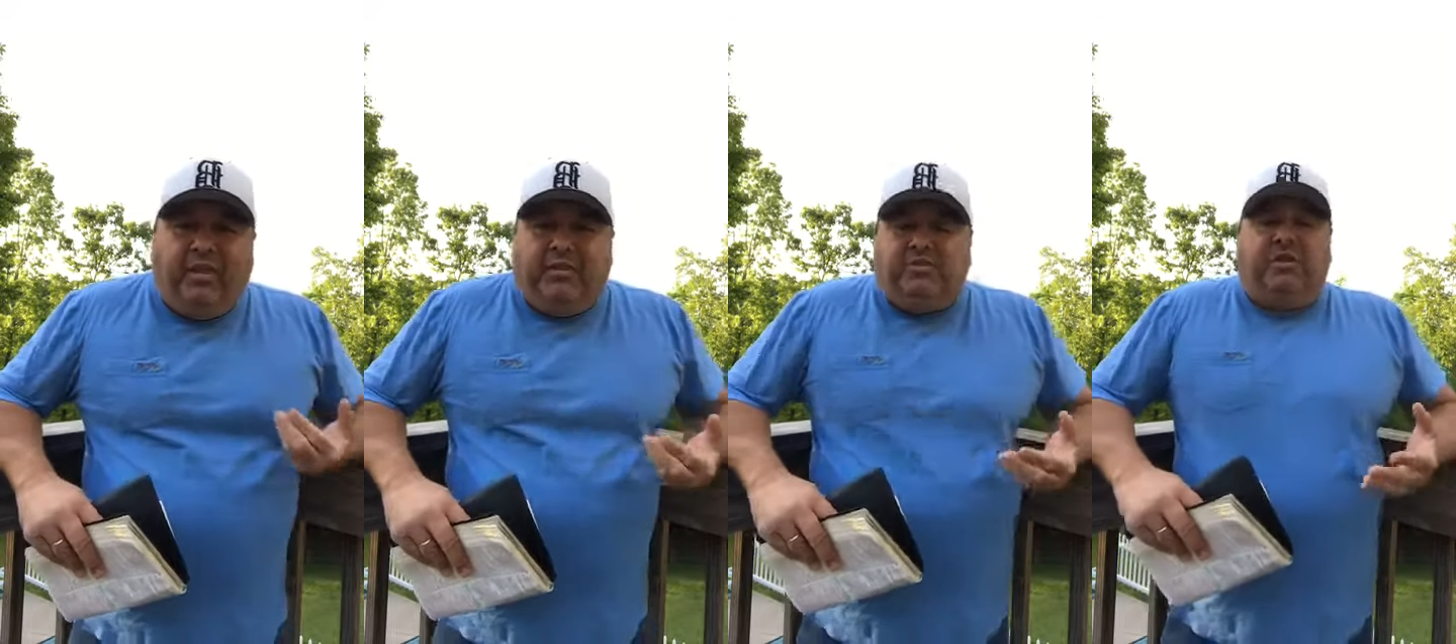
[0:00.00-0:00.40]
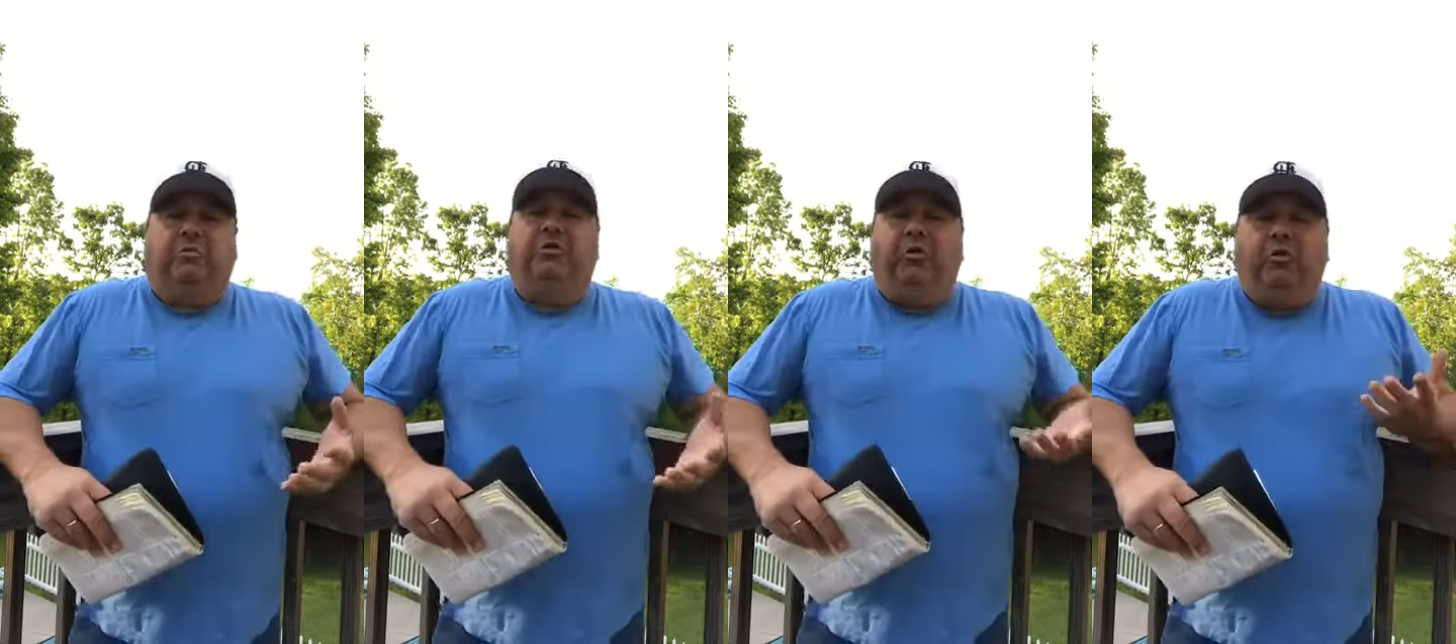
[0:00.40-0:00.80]

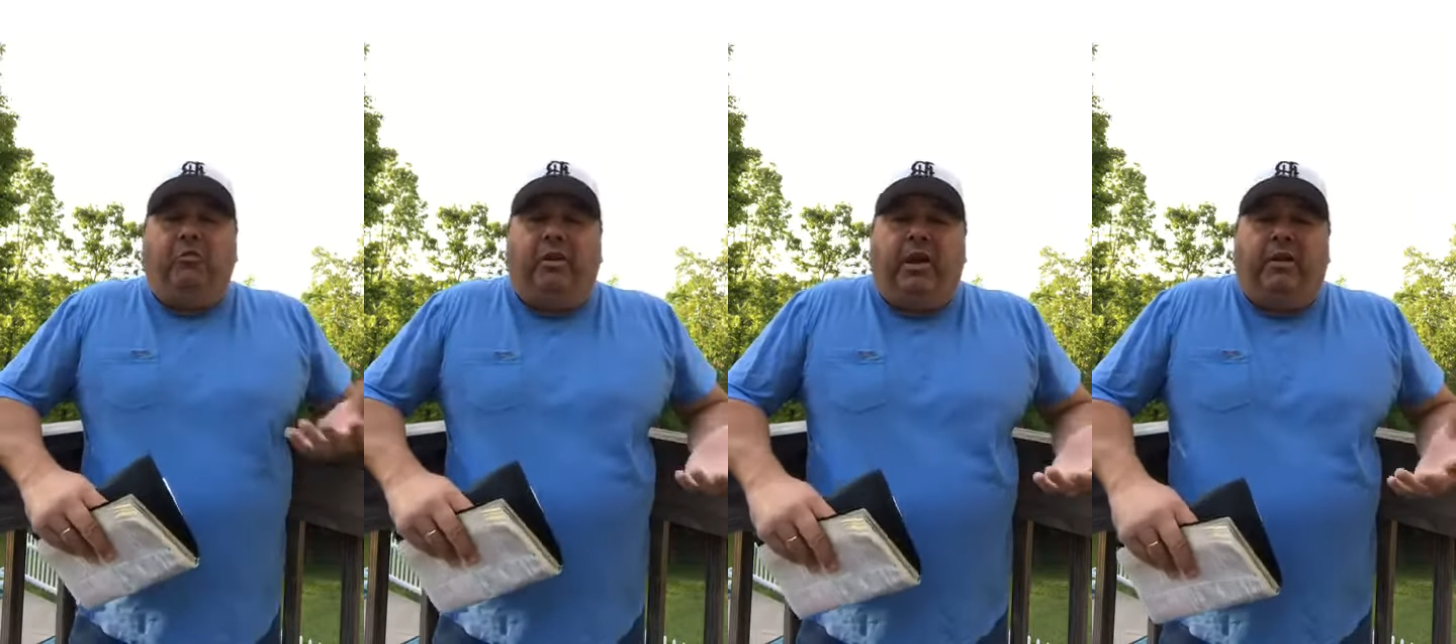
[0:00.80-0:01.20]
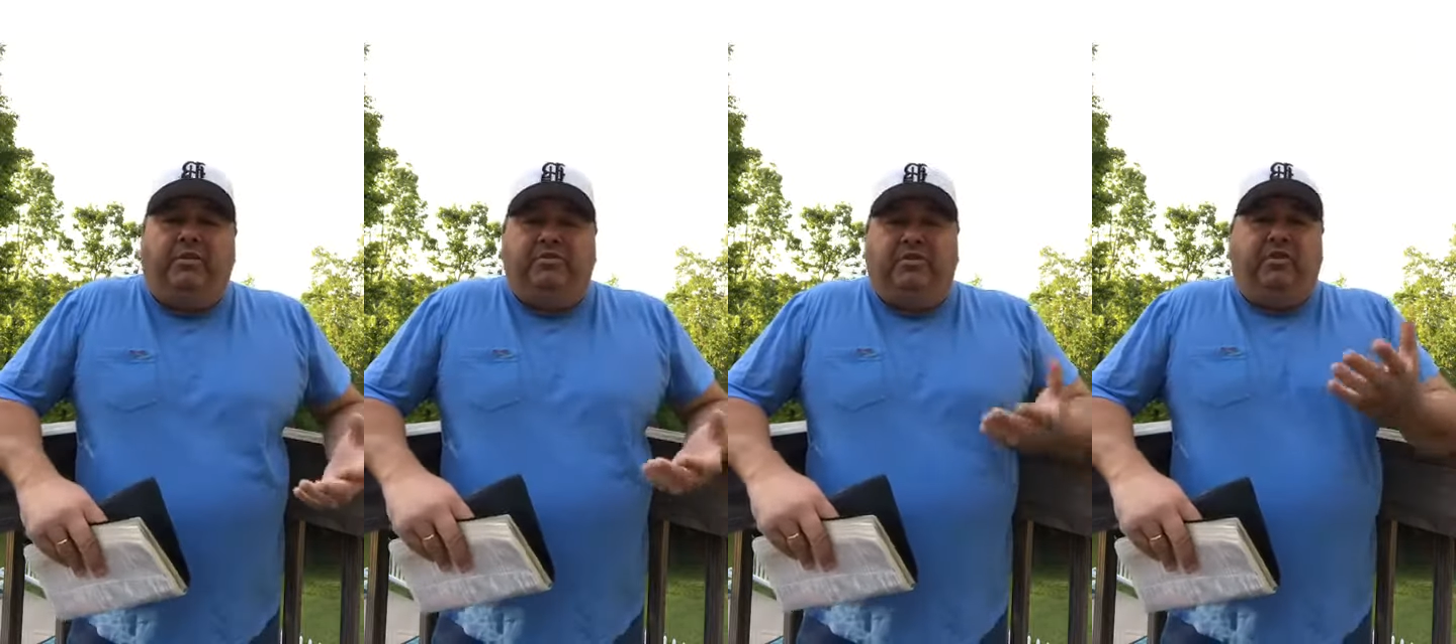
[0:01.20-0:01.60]
Sermon on the Mount,
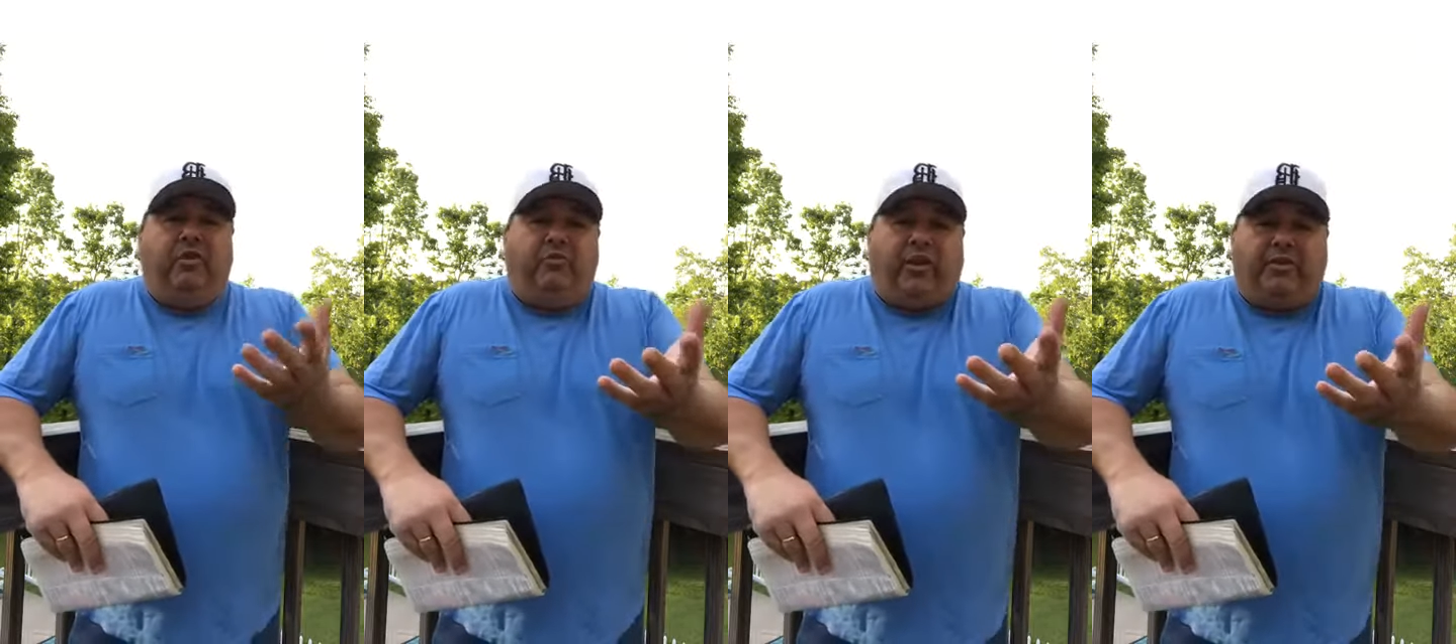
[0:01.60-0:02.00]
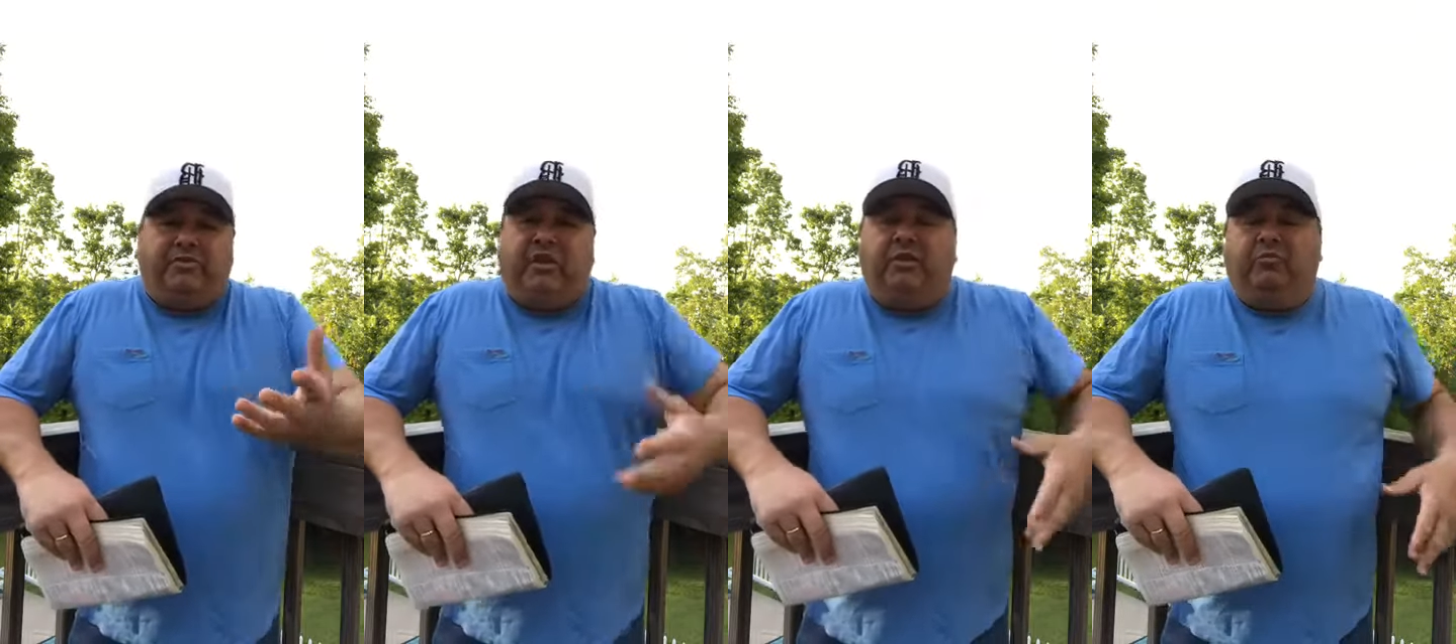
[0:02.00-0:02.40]
as you know, if I
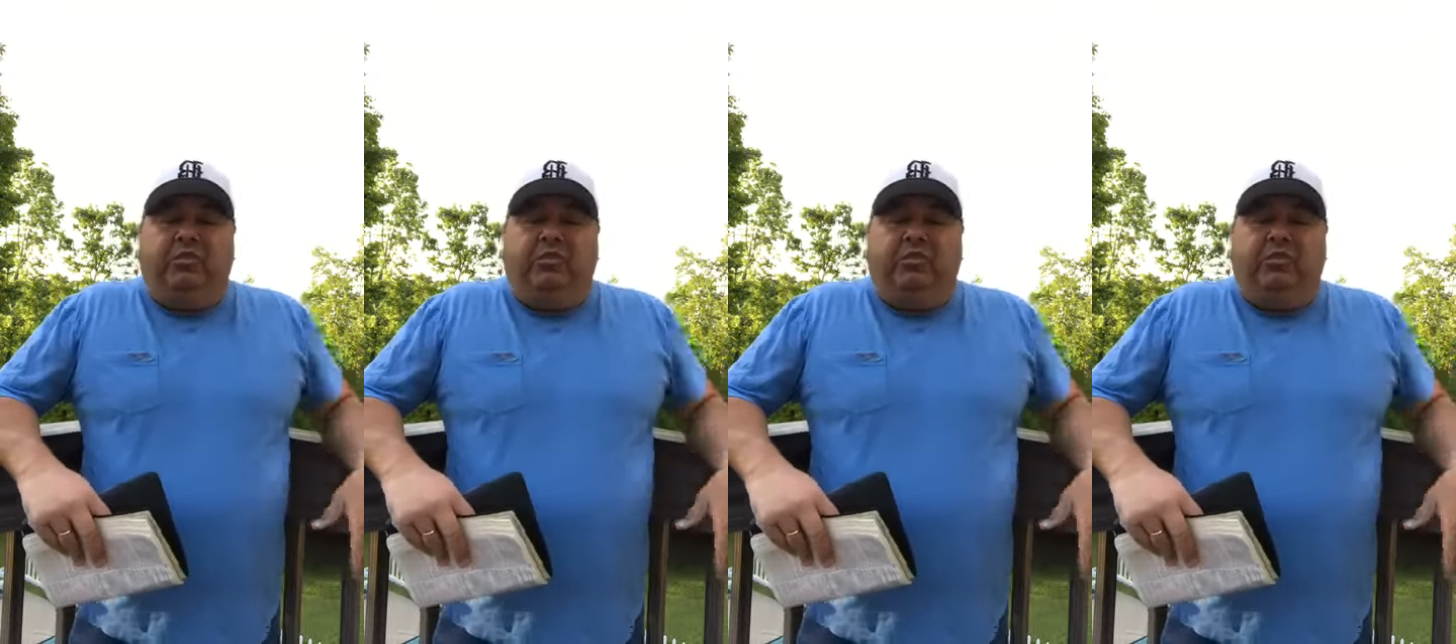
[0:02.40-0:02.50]
shared